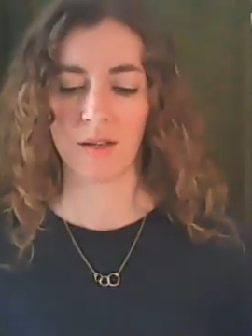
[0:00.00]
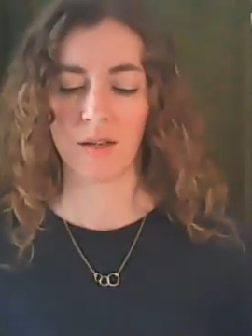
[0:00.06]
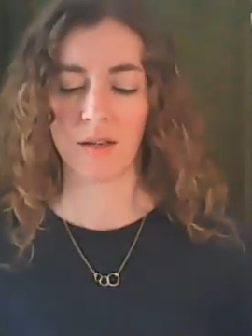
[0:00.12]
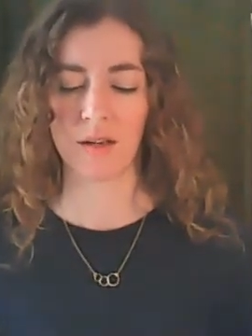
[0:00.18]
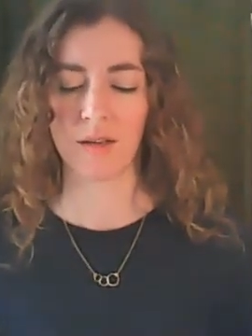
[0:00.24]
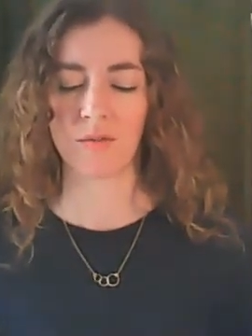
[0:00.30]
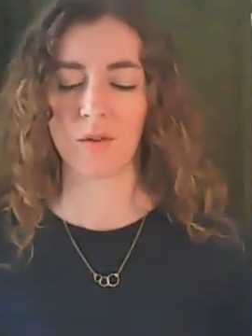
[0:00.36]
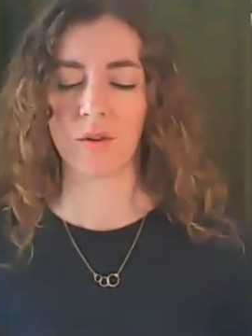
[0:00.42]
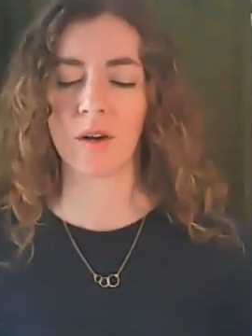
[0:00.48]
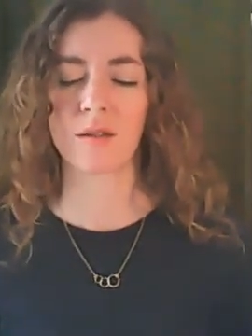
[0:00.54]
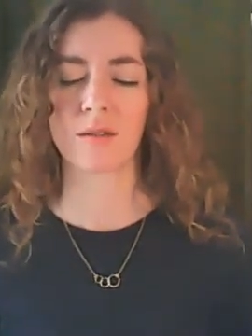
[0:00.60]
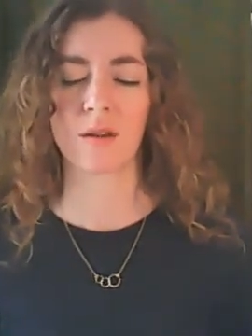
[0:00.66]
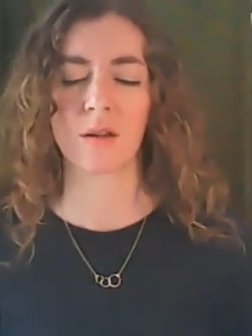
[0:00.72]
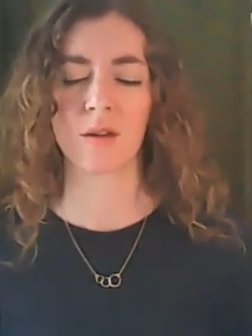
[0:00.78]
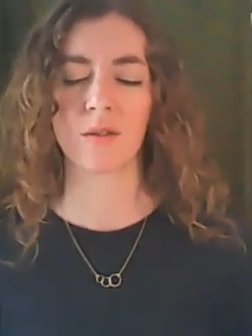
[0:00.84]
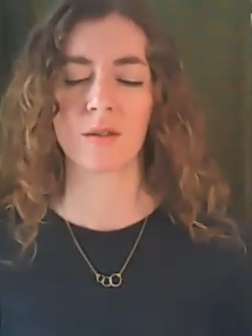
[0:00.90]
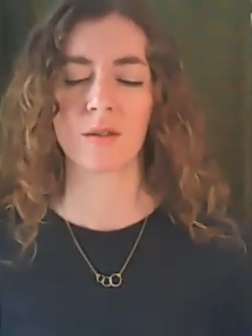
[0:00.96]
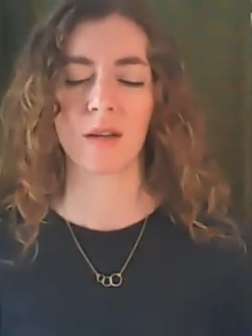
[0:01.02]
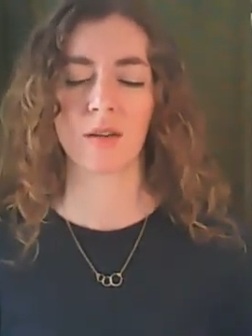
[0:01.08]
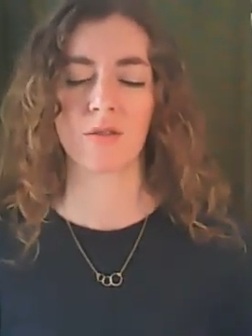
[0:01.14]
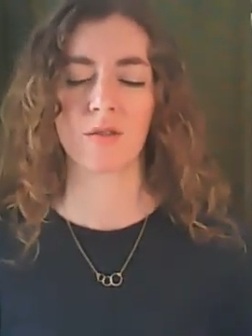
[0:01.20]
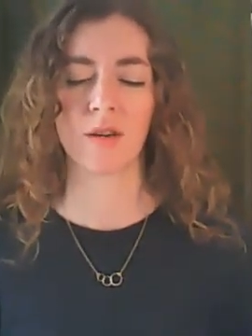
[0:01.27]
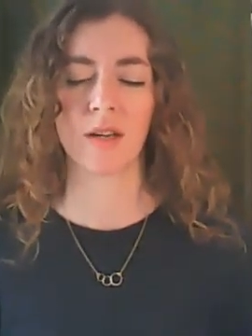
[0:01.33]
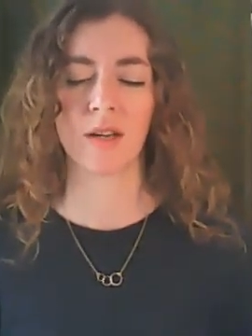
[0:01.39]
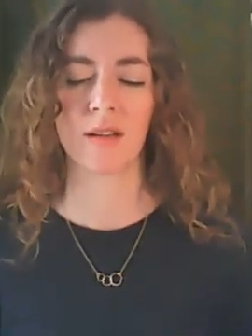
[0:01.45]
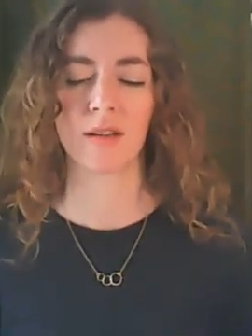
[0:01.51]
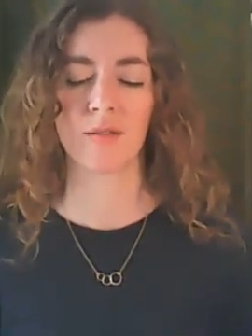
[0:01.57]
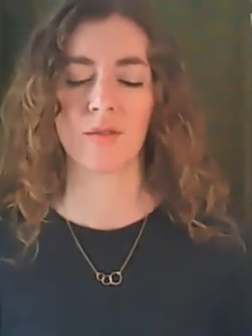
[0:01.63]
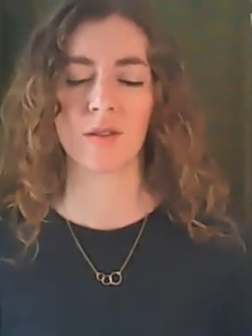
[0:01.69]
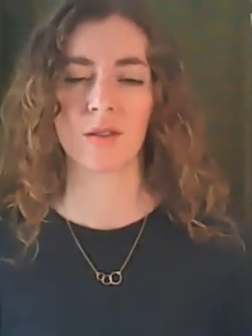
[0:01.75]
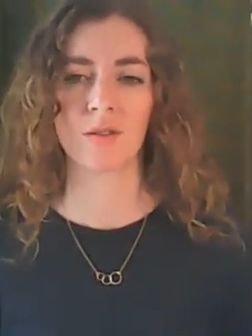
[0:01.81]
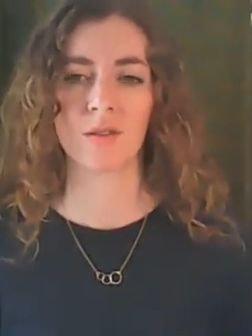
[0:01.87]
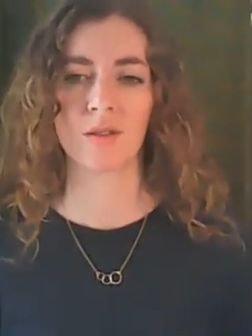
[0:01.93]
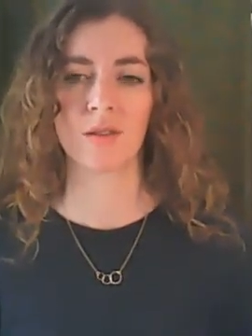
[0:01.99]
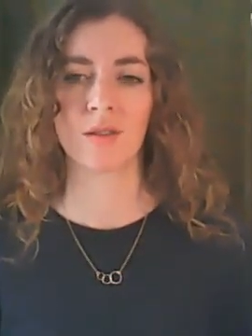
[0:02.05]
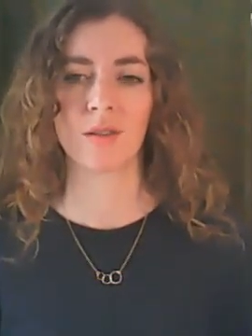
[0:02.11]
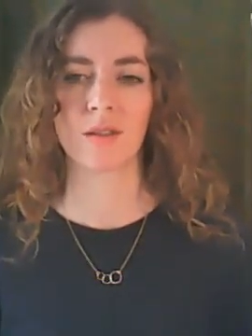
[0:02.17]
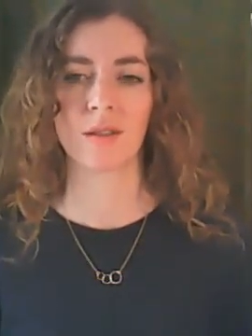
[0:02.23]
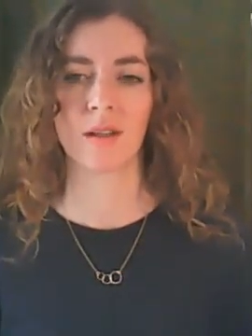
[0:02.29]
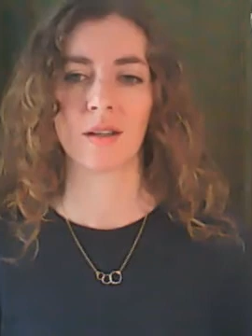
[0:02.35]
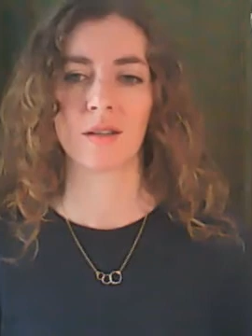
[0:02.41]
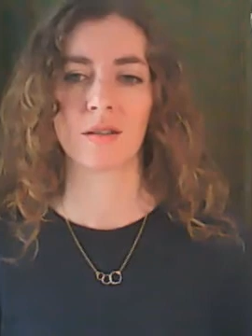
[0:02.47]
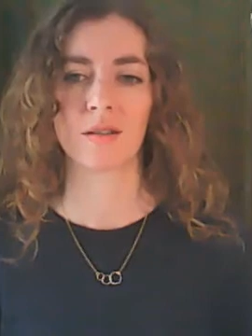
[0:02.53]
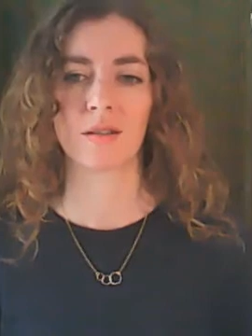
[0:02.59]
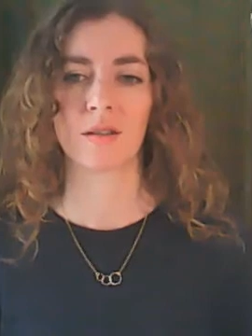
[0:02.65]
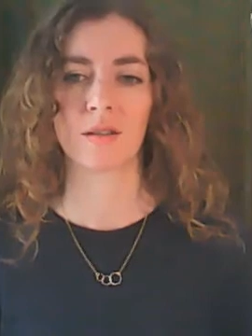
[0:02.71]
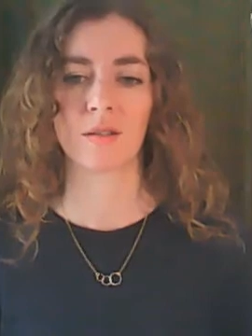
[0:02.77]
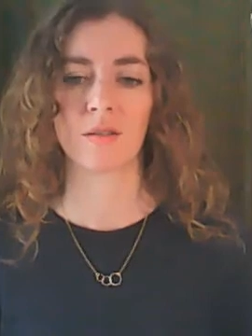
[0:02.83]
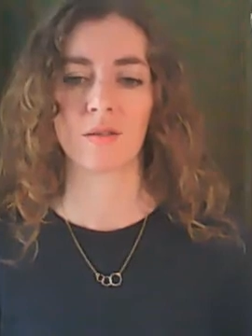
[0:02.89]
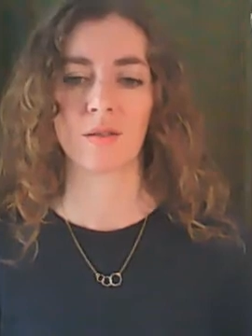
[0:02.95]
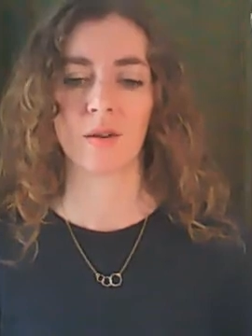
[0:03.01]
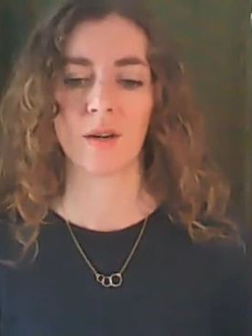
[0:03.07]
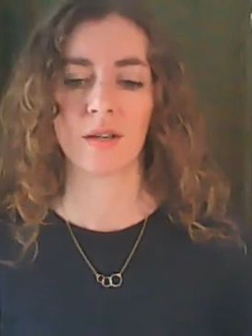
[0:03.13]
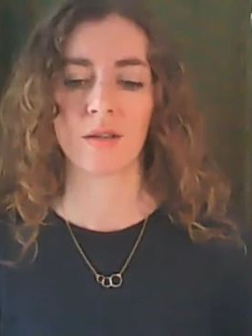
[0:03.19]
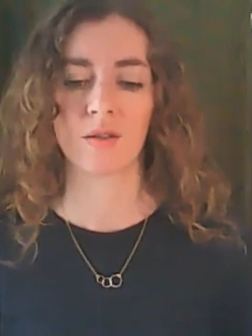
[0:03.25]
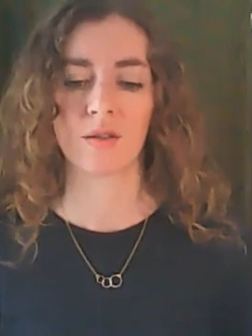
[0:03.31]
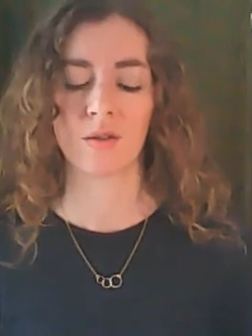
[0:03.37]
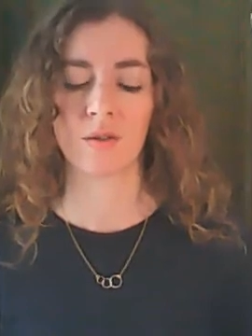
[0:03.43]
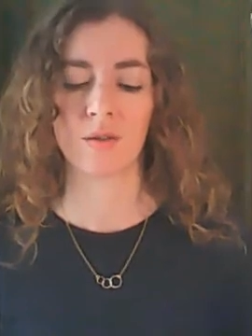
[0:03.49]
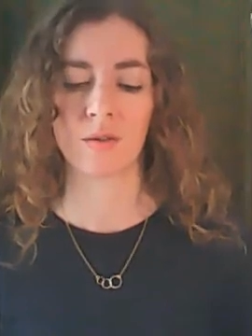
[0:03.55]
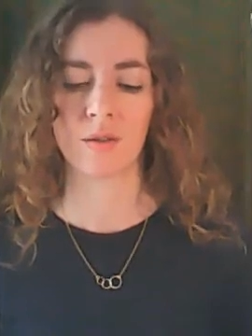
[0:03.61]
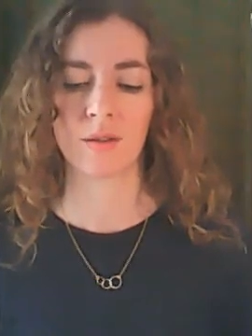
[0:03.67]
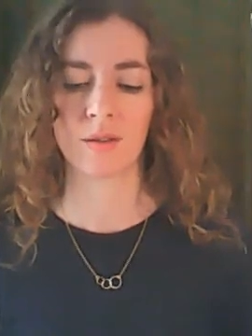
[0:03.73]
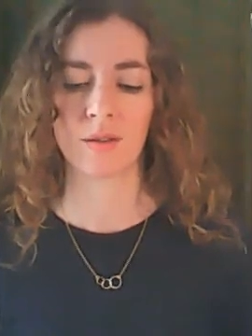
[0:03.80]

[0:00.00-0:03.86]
And if your eyes close naturally and that feels good, that's great too.